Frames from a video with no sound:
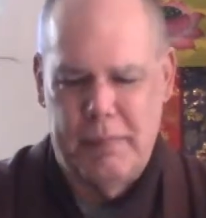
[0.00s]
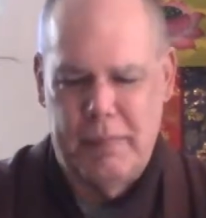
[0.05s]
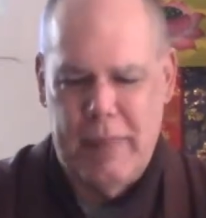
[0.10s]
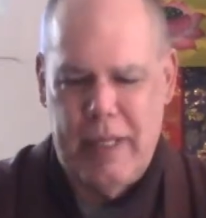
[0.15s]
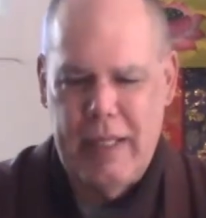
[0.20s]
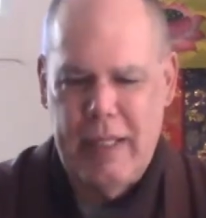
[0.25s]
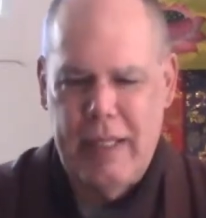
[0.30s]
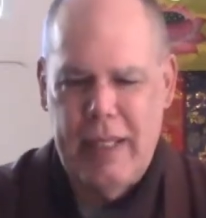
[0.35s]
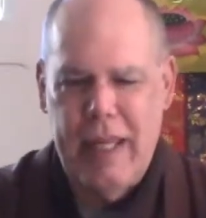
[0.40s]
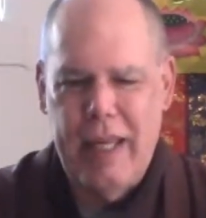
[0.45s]

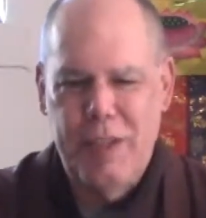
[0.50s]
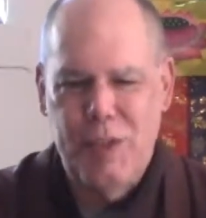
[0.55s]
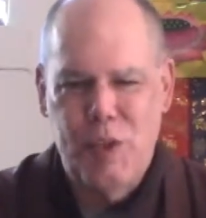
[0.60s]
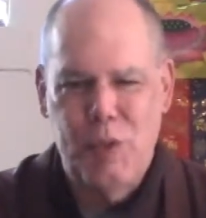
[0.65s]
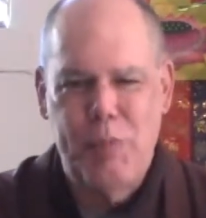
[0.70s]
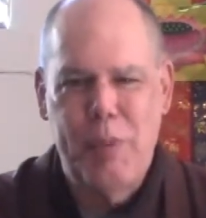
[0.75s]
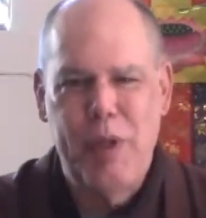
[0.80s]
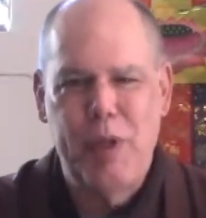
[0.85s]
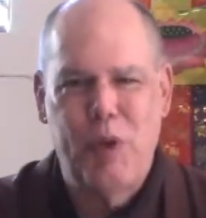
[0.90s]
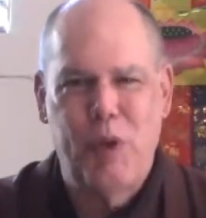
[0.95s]
And the guest
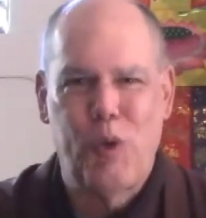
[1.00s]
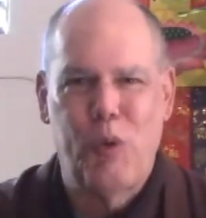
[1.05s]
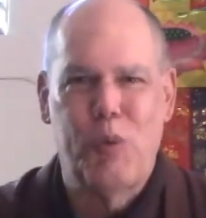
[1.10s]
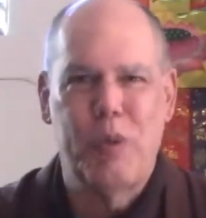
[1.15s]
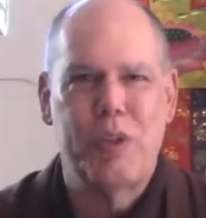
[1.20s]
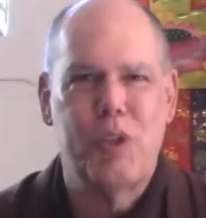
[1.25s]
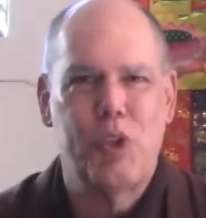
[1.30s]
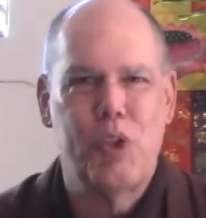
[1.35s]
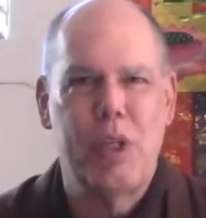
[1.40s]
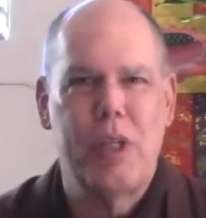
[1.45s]
speaker
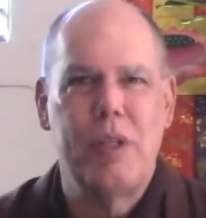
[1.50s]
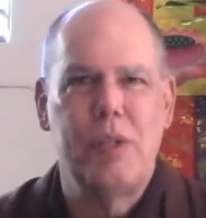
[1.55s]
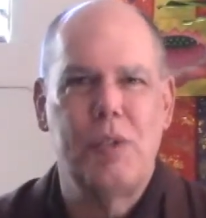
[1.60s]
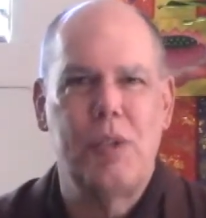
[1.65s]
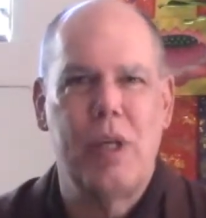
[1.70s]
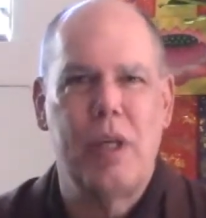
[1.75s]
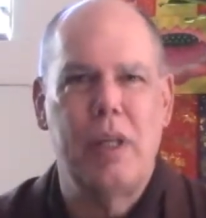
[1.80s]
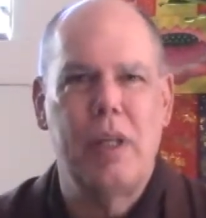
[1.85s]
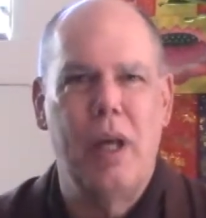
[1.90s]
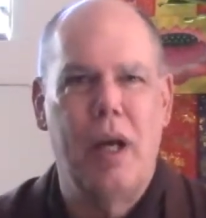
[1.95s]
was
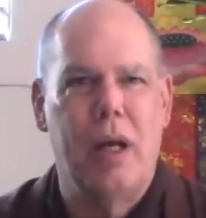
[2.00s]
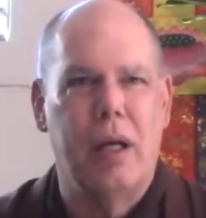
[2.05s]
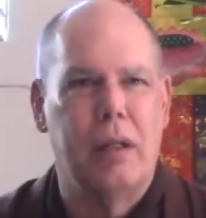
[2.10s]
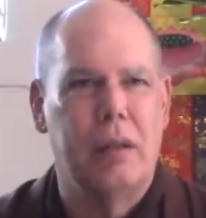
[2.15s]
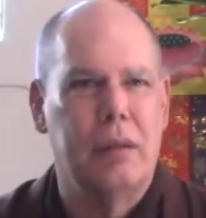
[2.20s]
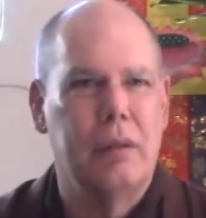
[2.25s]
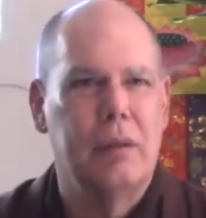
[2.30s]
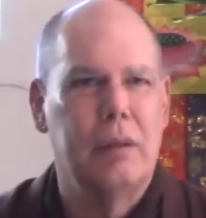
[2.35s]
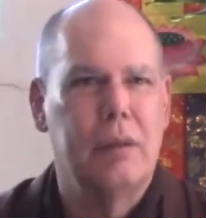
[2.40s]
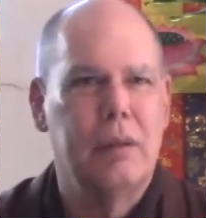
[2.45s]
Shinzen
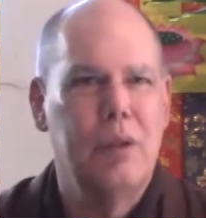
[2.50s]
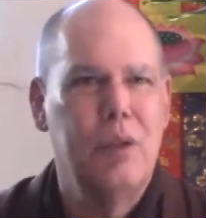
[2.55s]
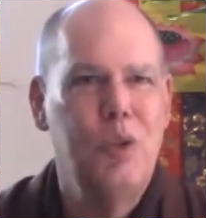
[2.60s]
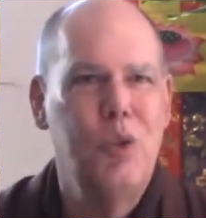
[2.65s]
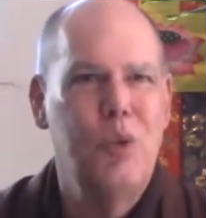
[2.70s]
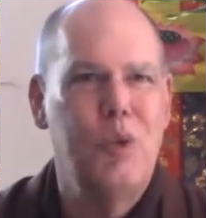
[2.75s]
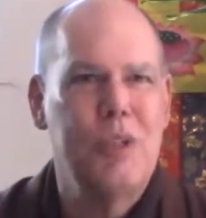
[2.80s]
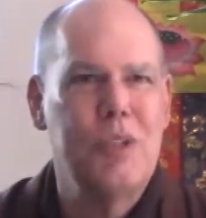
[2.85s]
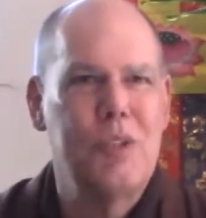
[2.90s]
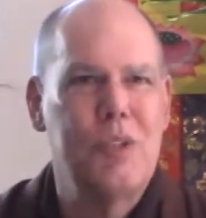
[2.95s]
Young, who
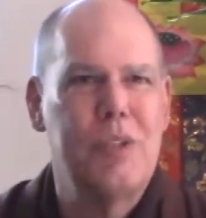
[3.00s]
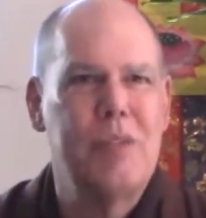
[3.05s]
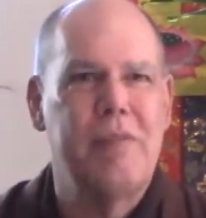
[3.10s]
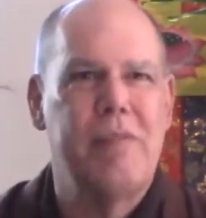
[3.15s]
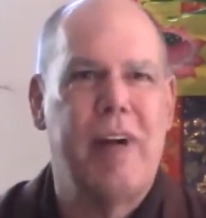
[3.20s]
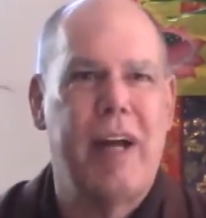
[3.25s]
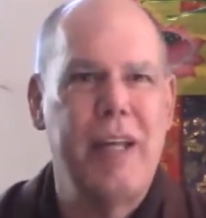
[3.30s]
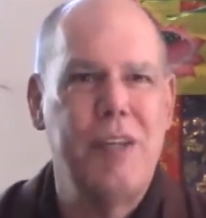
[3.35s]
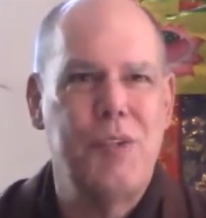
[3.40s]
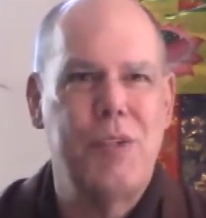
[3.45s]
was the
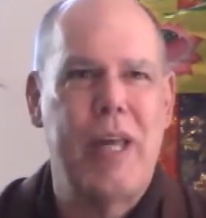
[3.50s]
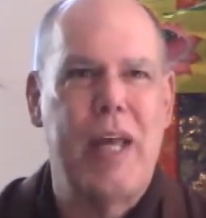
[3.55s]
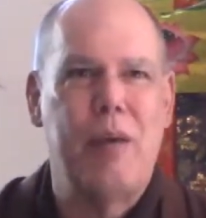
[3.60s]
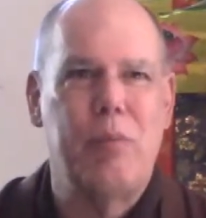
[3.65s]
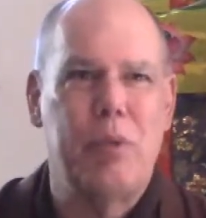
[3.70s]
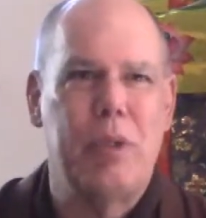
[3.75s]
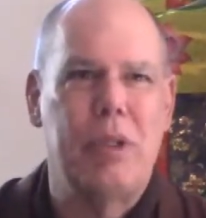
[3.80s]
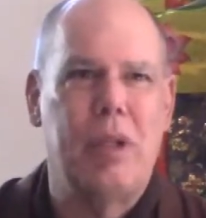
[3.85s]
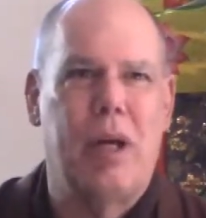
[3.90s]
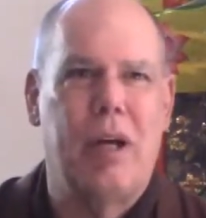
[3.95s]
vice
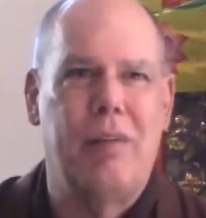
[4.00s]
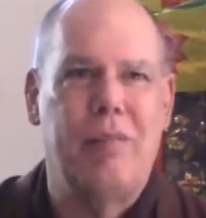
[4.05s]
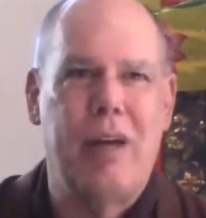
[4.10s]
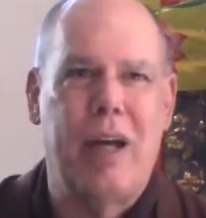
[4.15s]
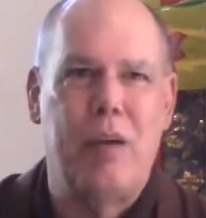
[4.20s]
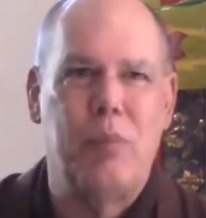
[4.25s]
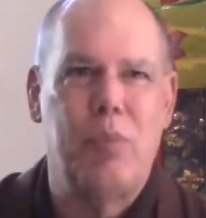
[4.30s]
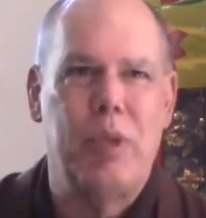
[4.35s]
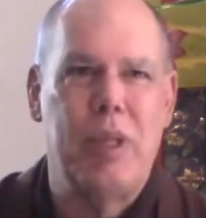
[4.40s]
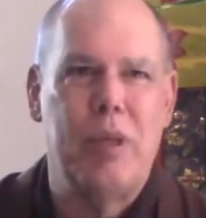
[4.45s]
abbot of
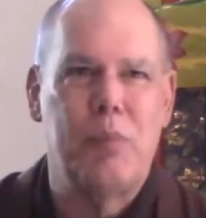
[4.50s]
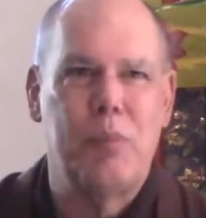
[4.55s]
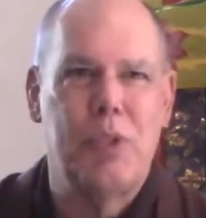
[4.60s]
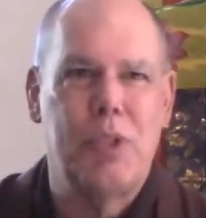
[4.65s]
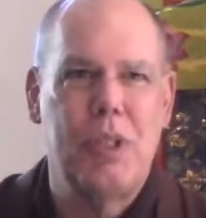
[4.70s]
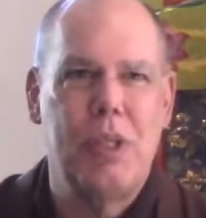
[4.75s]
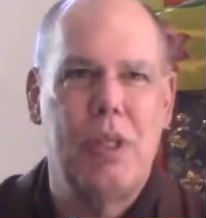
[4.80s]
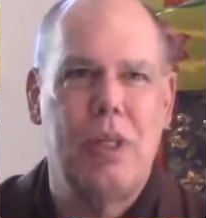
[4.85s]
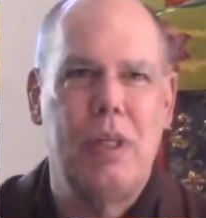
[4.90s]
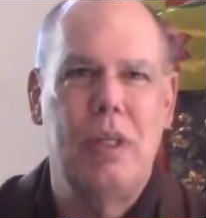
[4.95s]

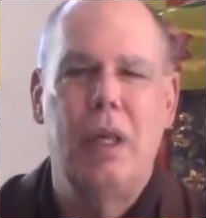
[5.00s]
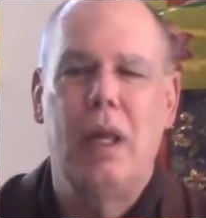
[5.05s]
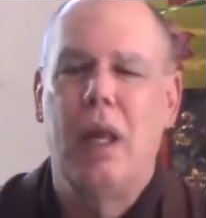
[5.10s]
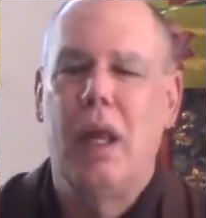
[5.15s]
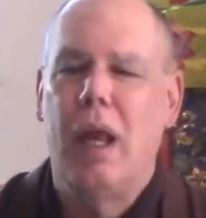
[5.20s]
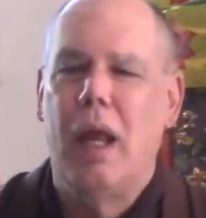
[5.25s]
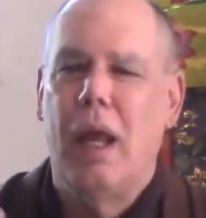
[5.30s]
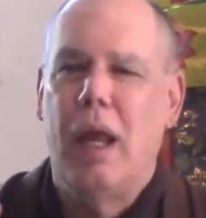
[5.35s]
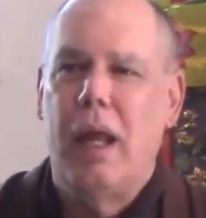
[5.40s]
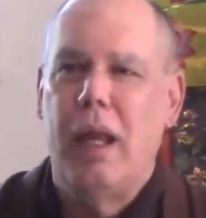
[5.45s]
IBMC,
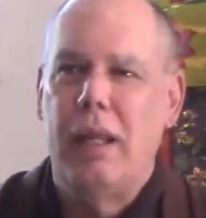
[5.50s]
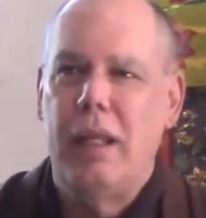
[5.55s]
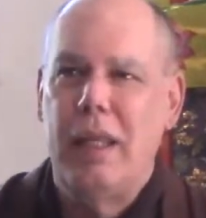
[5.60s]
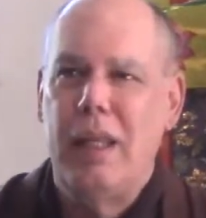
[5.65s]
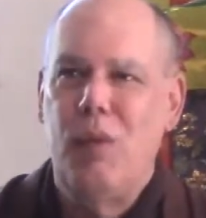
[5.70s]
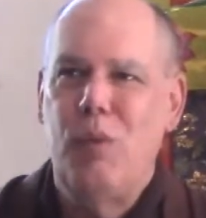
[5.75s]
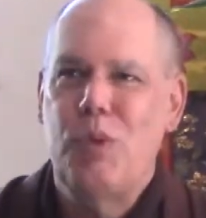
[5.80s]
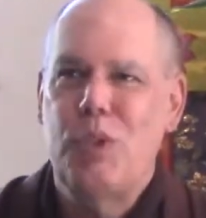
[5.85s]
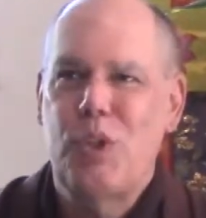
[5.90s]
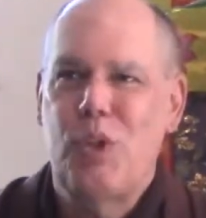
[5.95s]
and
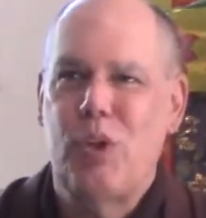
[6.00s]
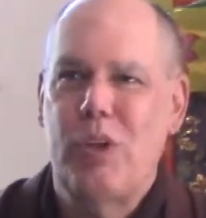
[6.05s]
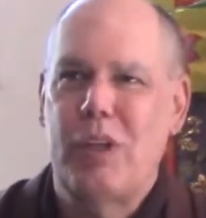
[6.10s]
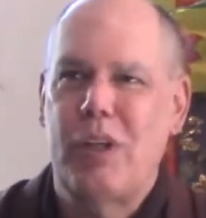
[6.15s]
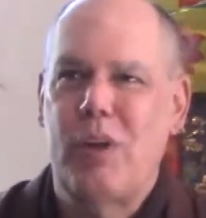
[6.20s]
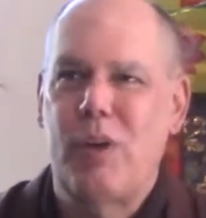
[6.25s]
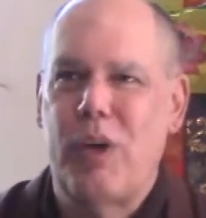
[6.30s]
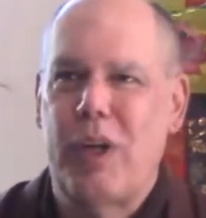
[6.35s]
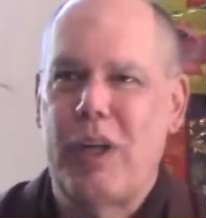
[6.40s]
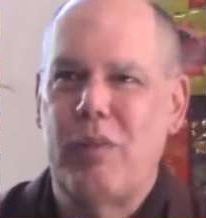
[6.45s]
he was going to
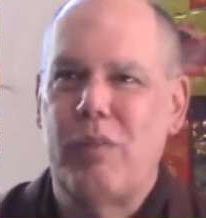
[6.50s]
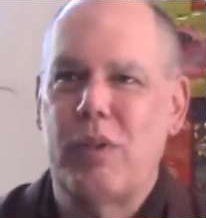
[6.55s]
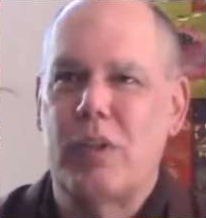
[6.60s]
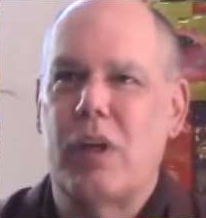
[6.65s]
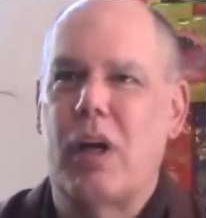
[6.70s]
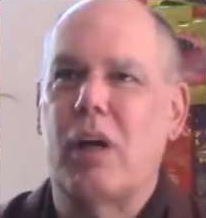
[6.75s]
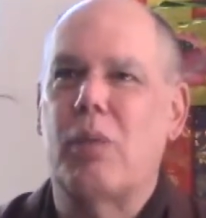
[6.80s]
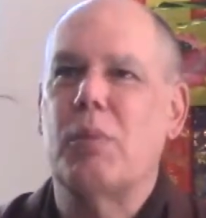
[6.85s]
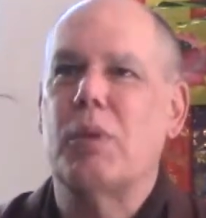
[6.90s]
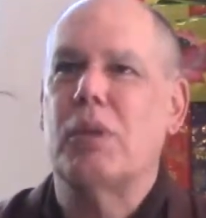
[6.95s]
go give a
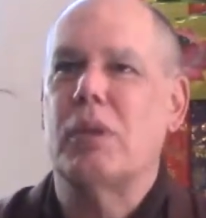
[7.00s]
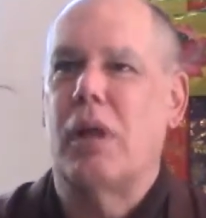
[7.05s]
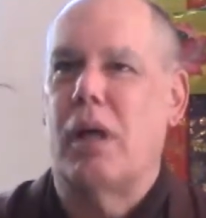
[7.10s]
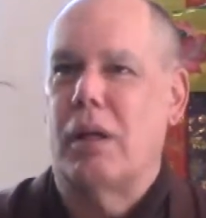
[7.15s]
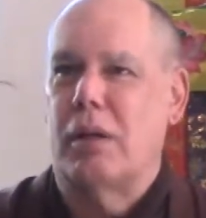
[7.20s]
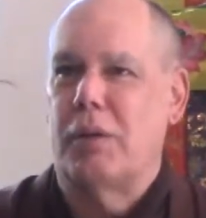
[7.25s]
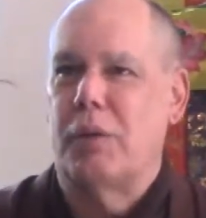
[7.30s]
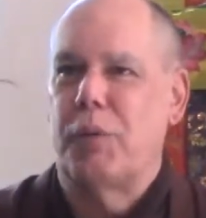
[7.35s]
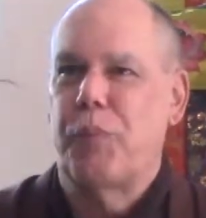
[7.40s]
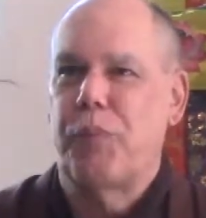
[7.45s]
Dharma
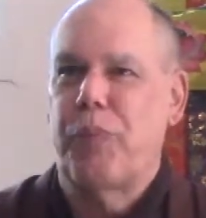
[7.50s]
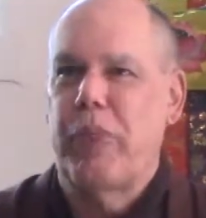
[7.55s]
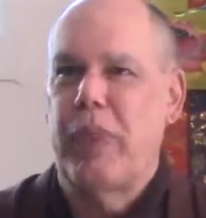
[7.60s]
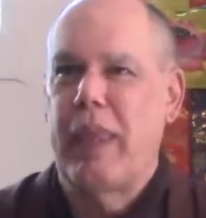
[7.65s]
talk.